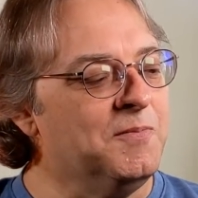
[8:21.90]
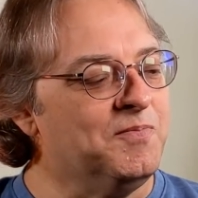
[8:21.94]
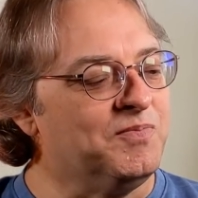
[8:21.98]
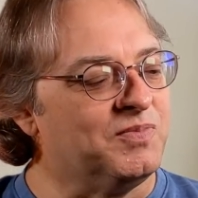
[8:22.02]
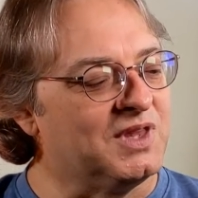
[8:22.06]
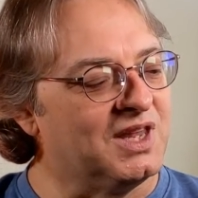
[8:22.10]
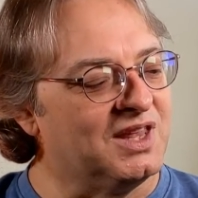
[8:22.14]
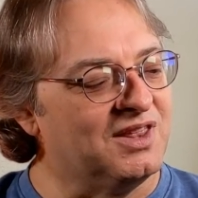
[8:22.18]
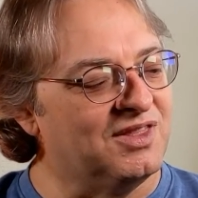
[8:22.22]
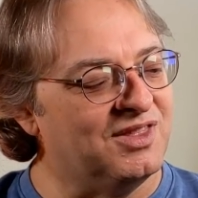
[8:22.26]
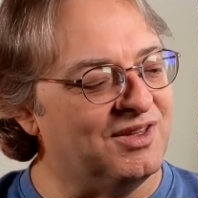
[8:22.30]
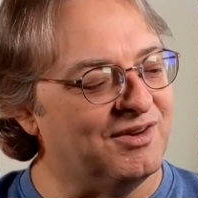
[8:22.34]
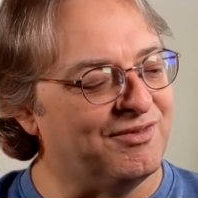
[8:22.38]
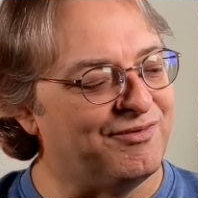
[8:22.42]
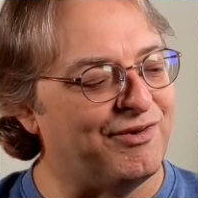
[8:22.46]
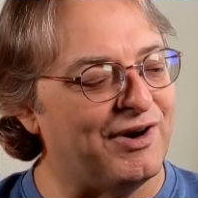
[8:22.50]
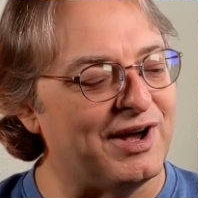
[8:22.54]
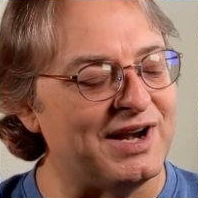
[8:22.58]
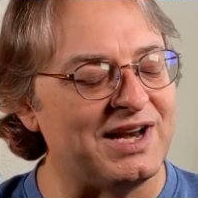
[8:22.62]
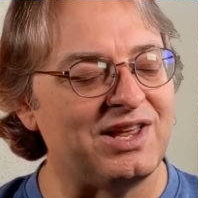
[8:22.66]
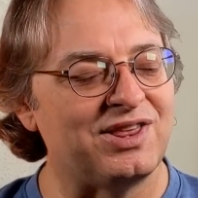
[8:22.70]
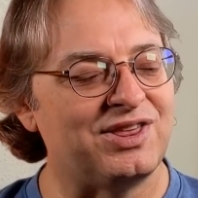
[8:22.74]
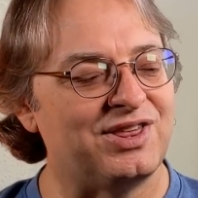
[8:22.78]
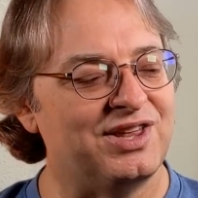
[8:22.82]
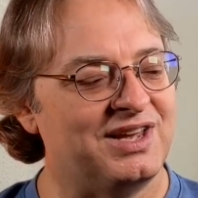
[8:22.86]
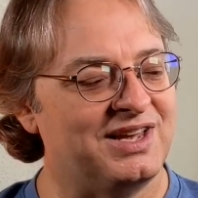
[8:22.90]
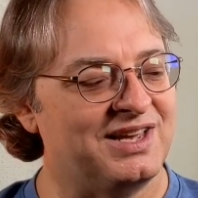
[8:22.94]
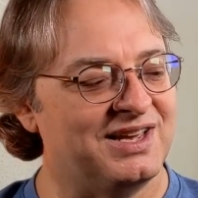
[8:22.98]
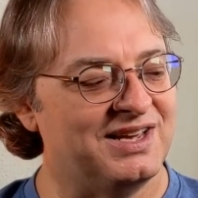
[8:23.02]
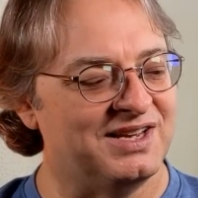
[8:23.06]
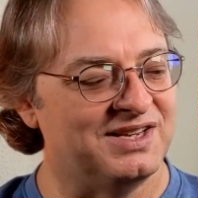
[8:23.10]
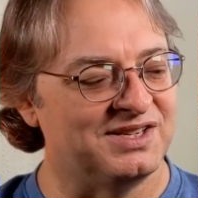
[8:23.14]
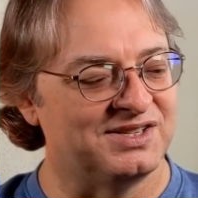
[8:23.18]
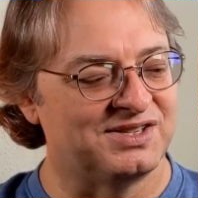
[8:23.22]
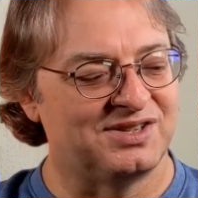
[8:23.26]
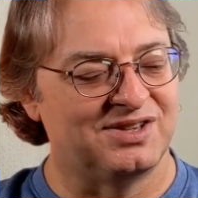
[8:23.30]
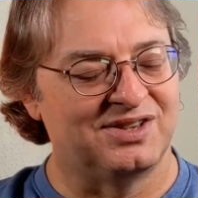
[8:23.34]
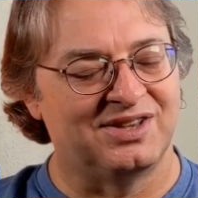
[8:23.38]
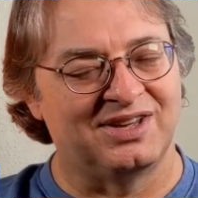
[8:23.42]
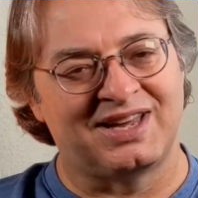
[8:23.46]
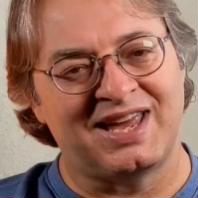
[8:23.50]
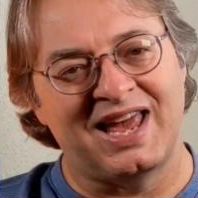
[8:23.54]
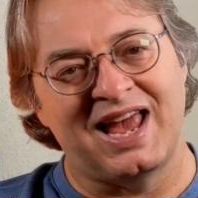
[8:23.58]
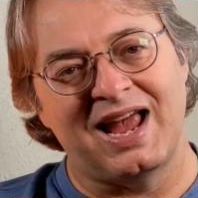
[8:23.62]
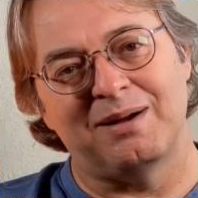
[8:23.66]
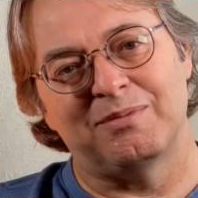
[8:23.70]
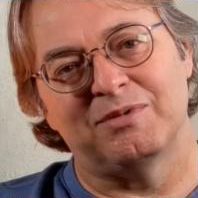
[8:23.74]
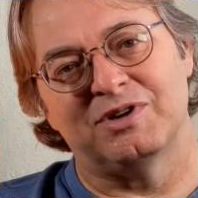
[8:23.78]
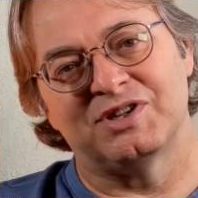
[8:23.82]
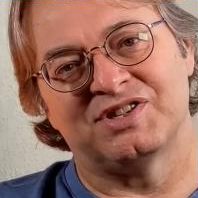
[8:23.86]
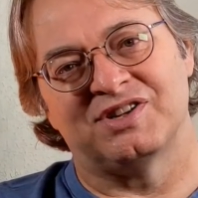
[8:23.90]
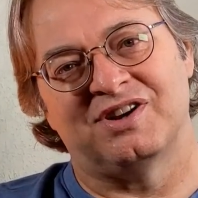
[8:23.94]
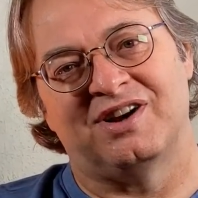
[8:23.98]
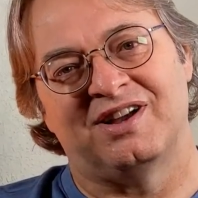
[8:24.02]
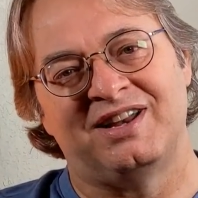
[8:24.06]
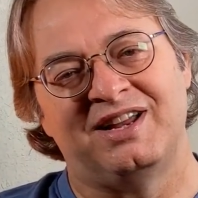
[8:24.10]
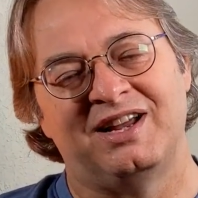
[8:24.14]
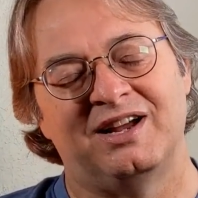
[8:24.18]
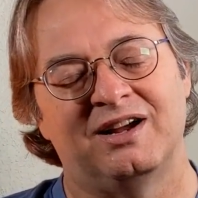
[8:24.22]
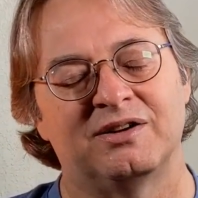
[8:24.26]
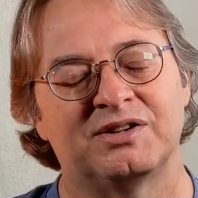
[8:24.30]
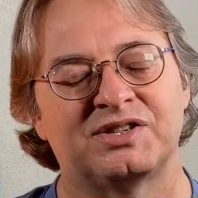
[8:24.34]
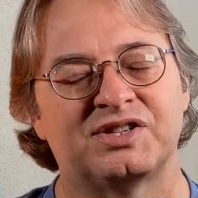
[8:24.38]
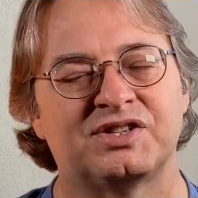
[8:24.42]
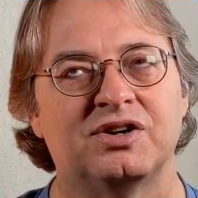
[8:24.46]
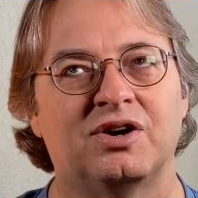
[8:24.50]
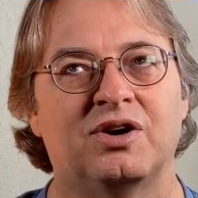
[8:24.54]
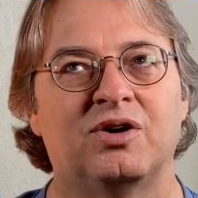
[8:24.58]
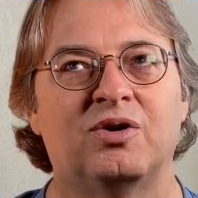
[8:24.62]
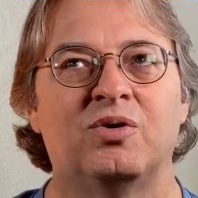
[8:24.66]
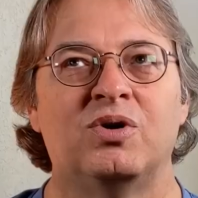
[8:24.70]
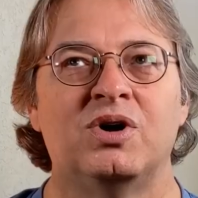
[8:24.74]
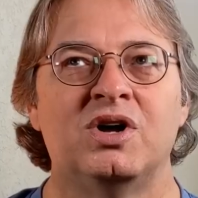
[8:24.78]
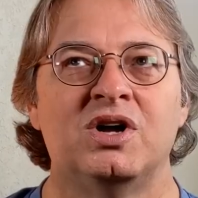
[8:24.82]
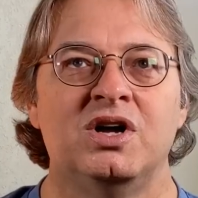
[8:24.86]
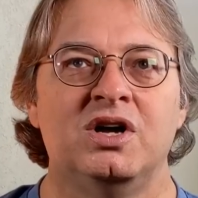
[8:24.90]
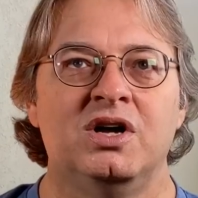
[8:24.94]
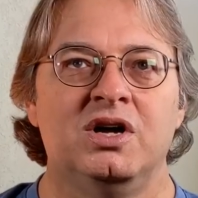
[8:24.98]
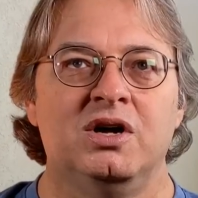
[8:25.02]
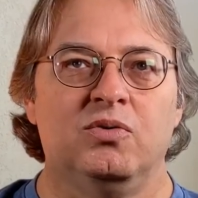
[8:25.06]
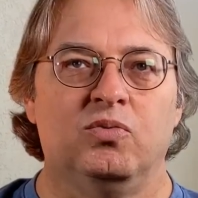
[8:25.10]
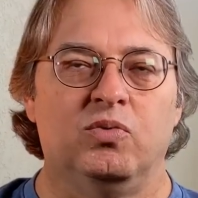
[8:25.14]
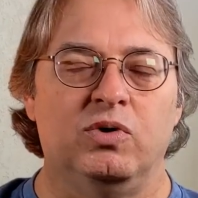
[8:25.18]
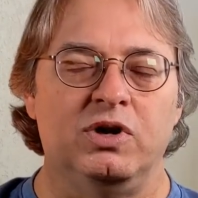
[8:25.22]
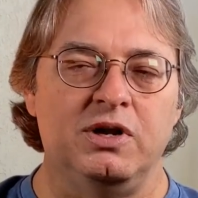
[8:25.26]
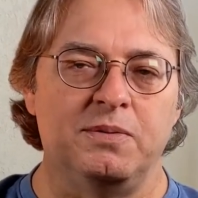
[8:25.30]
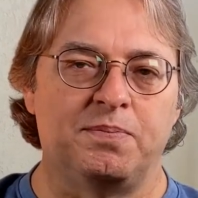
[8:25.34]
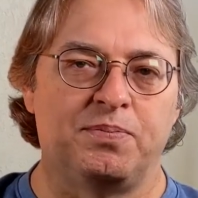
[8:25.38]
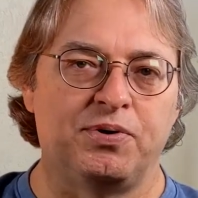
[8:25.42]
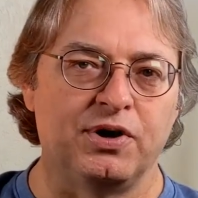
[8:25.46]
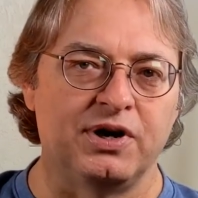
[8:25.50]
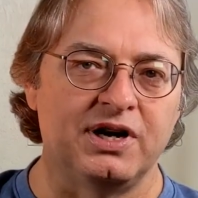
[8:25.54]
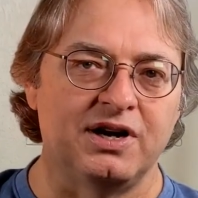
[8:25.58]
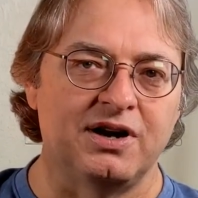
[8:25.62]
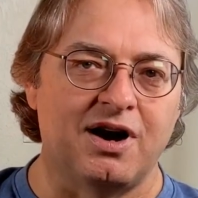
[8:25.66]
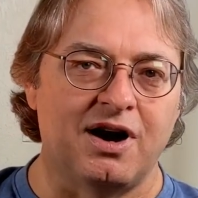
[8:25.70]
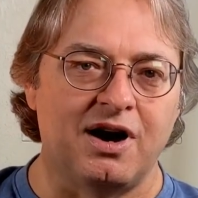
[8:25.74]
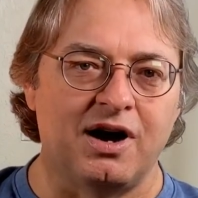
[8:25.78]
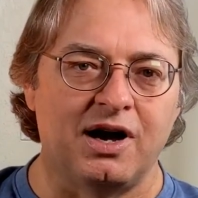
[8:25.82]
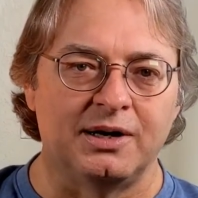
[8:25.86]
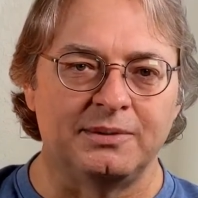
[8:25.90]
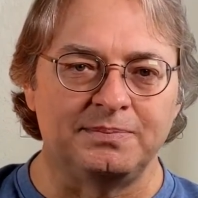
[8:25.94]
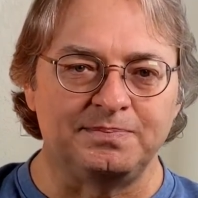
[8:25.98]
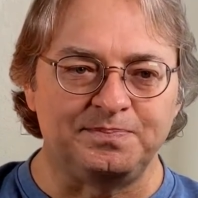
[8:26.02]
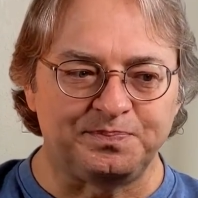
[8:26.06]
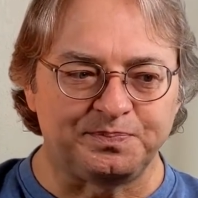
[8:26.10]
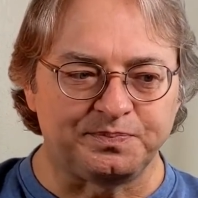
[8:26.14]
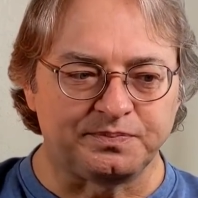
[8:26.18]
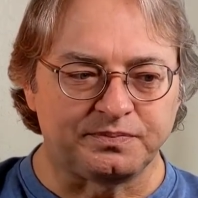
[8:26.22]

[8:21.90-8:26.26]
The funny thing is the camera's on here, so when you put it on,